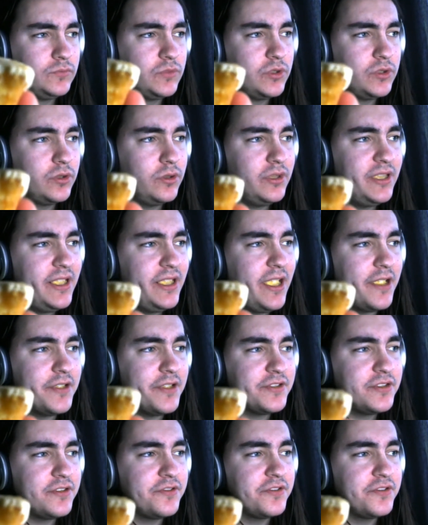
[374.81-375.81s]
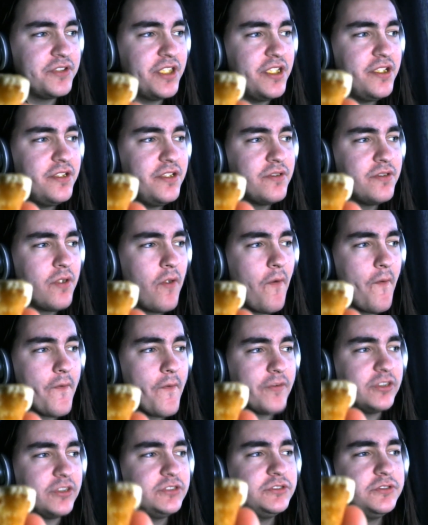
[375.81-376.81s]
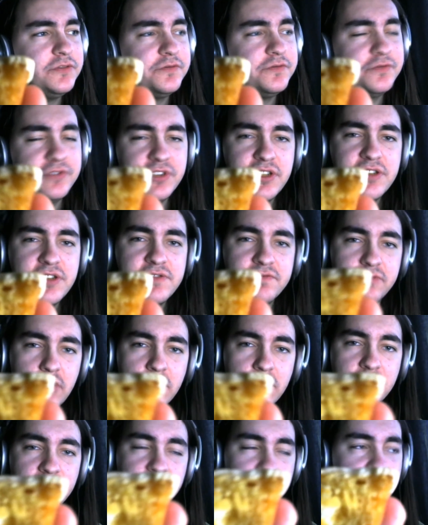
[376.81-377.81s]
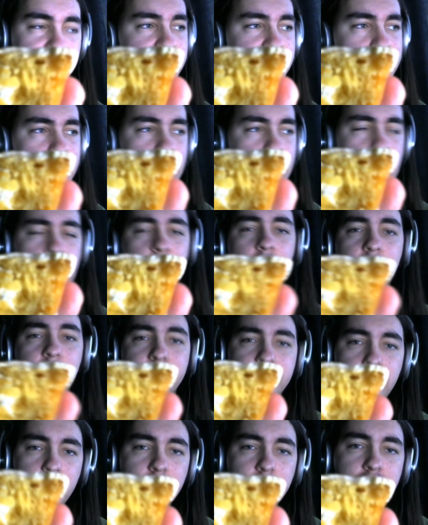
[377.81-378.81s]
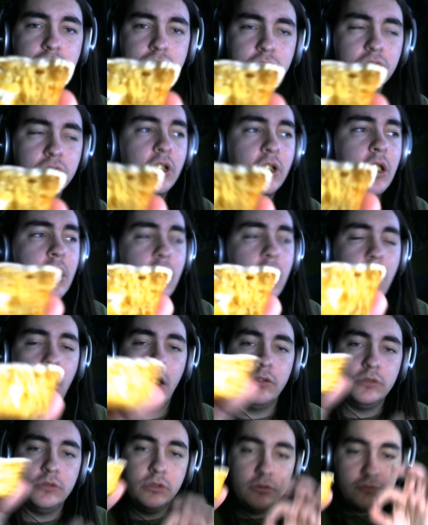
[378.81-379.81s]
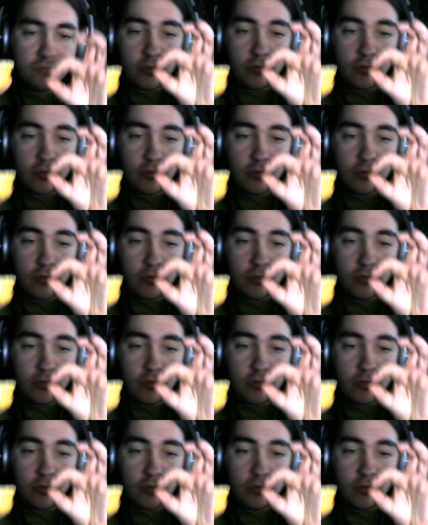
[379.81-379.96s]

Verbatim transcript: Yeah, it's the same. It's the same fucking layer of closer. I